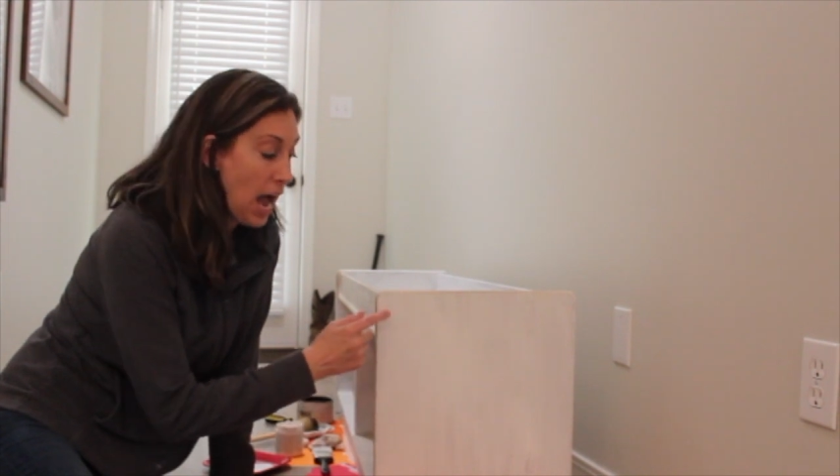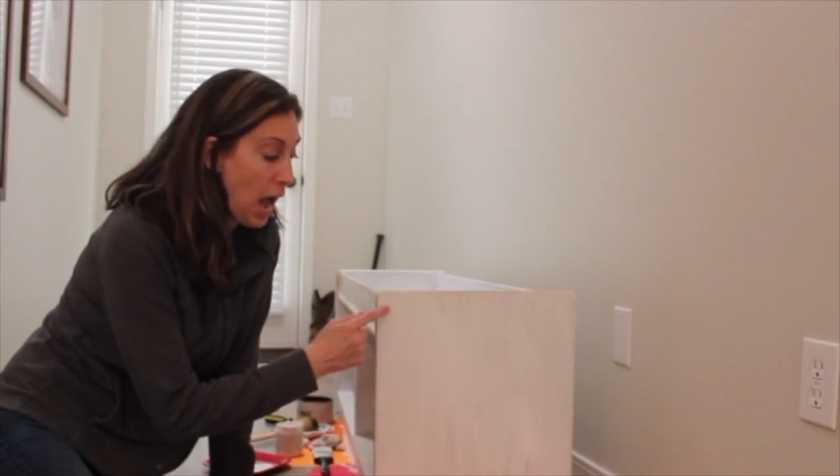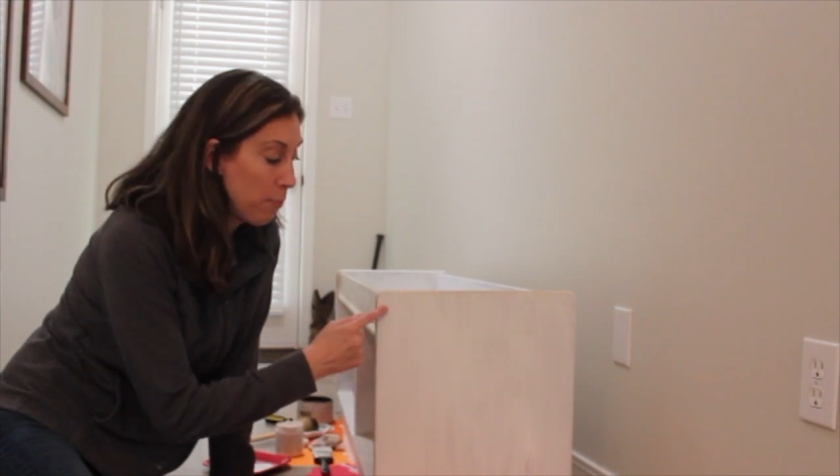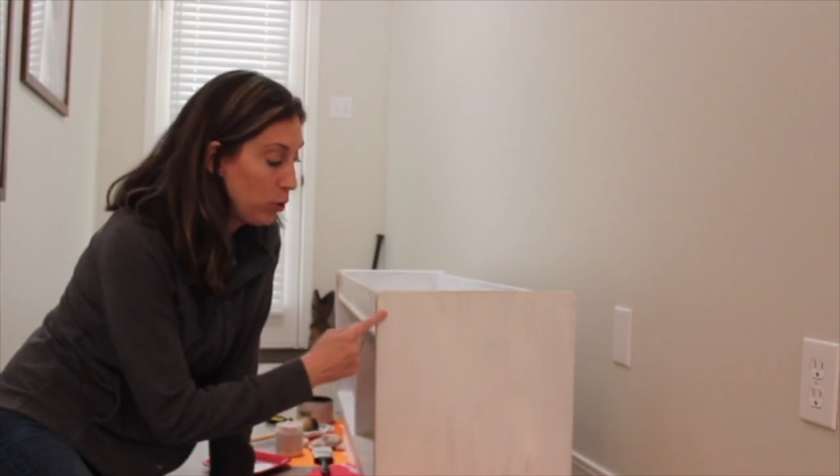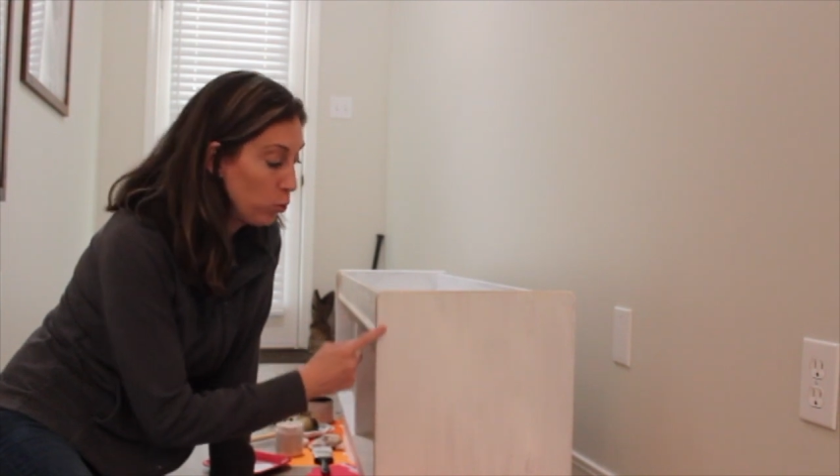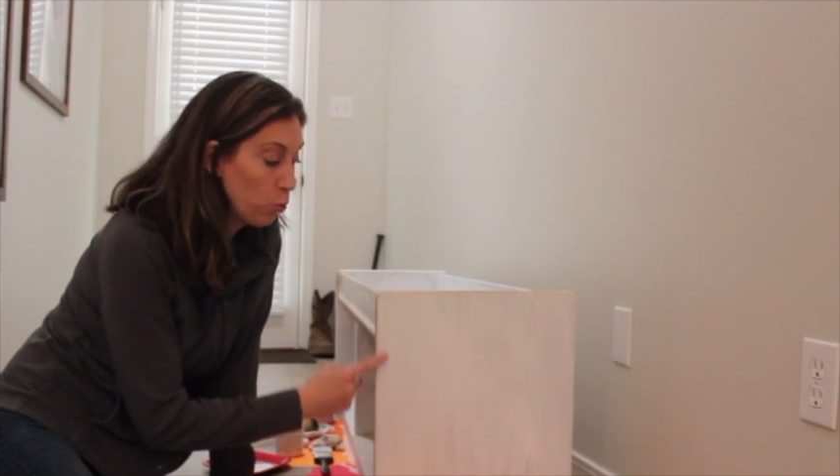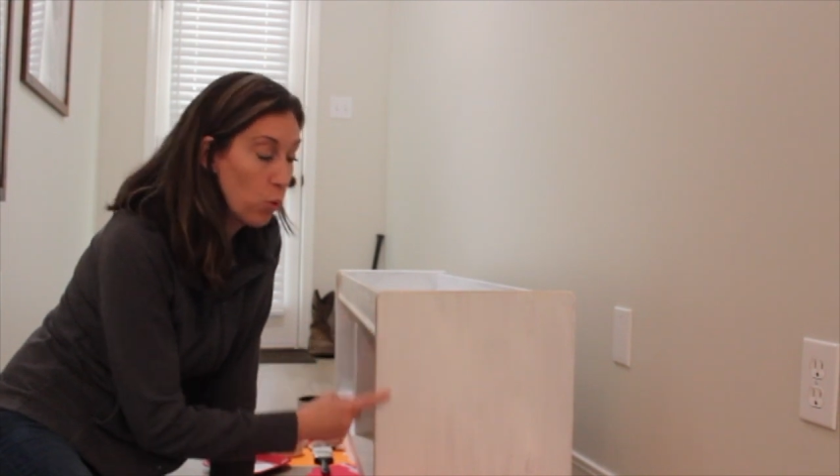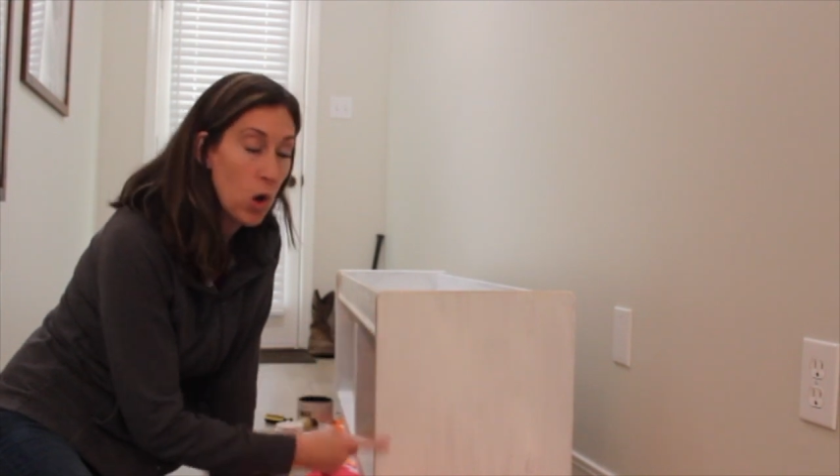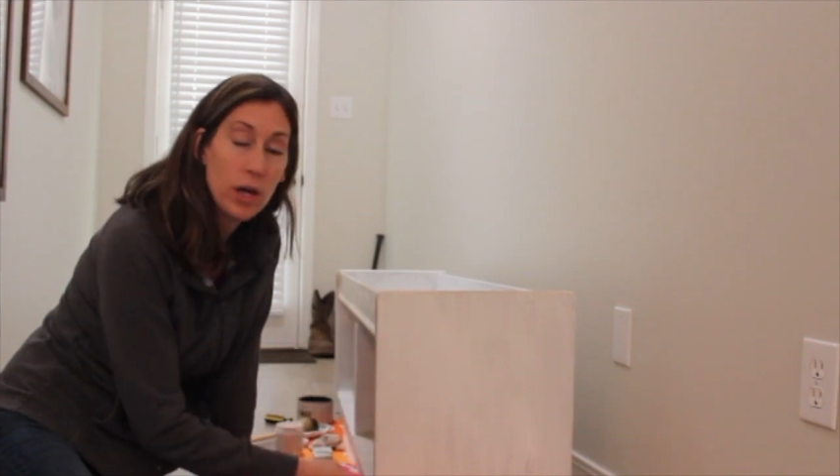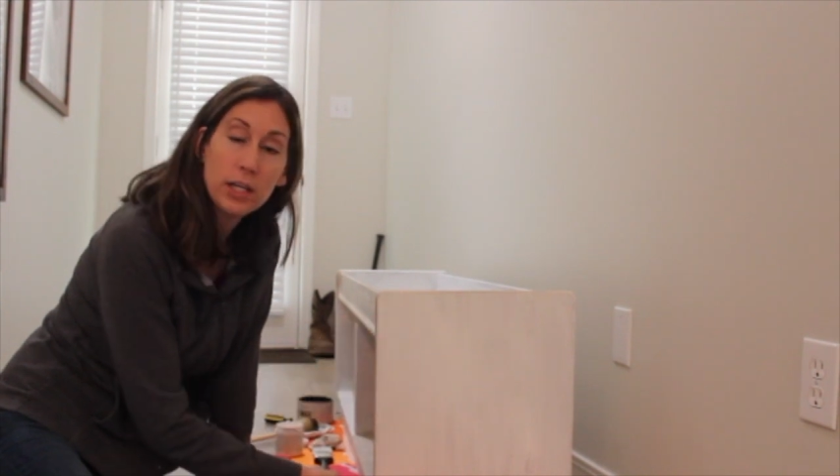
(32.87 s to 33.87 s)
I put
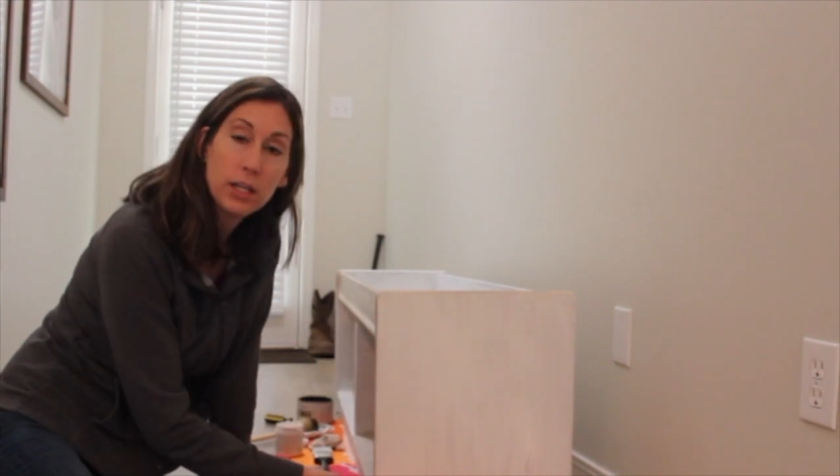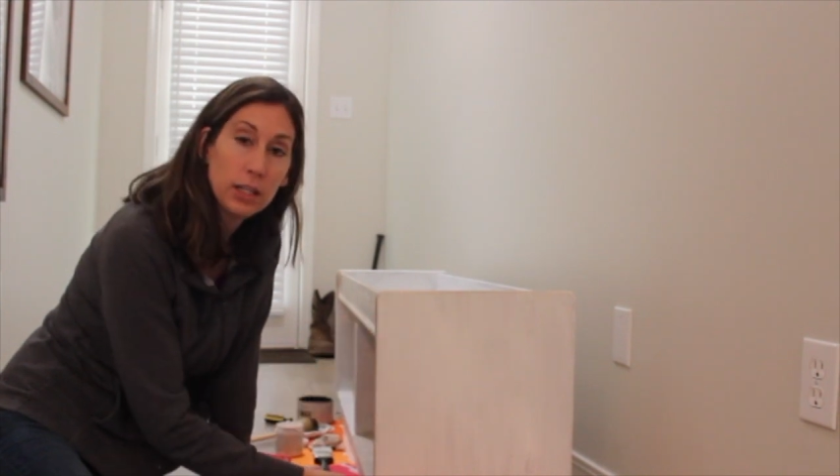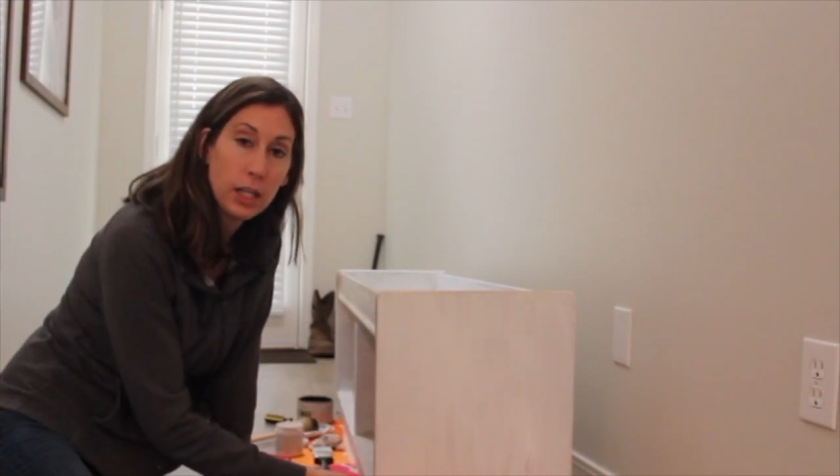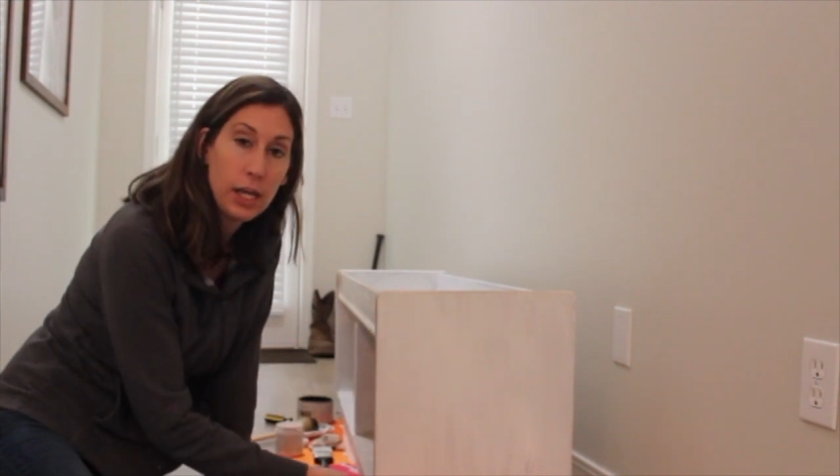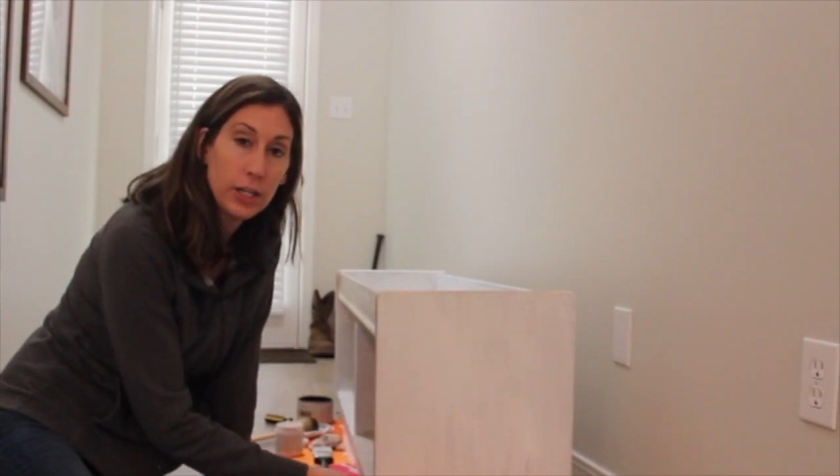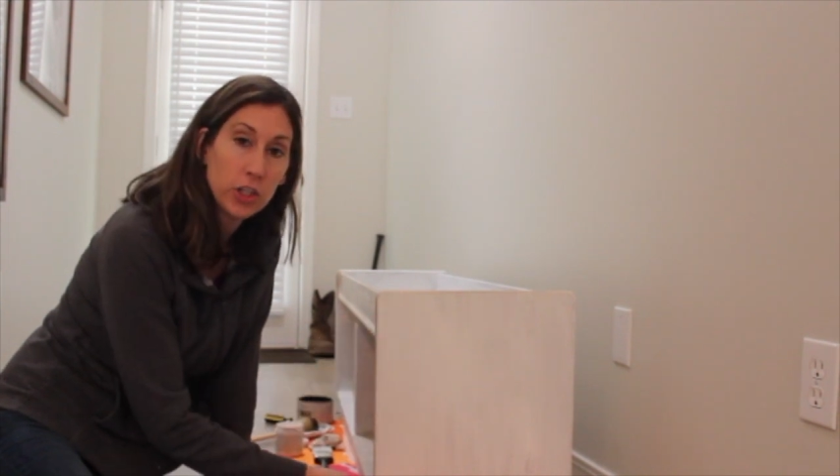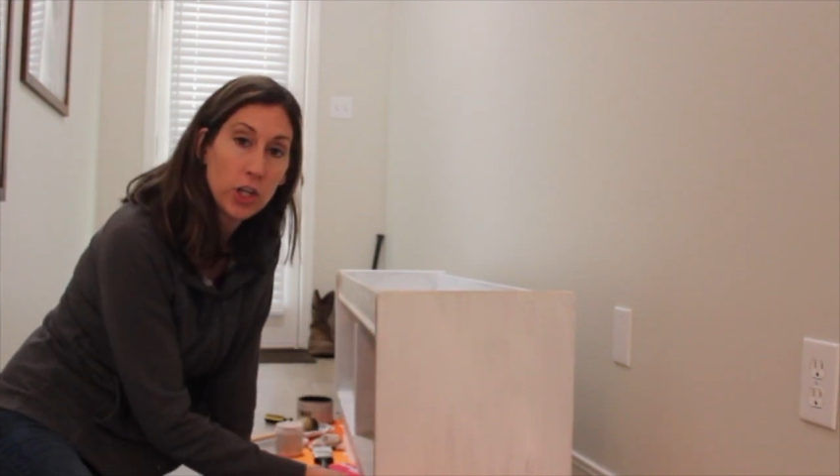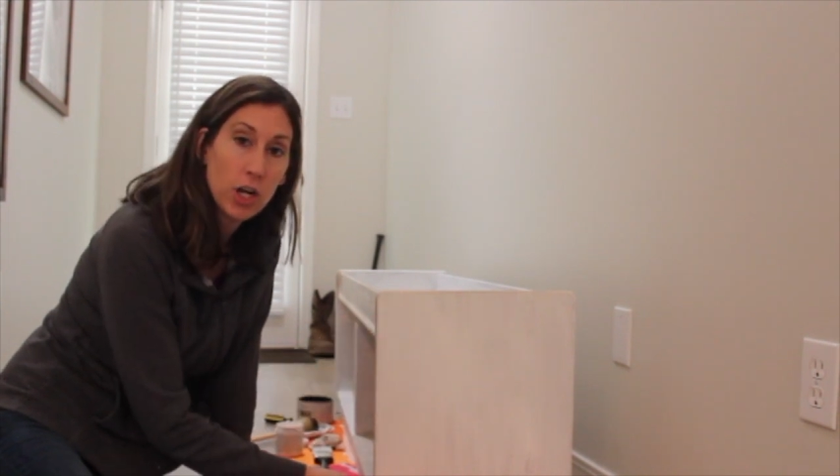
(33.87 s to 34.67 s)
one layer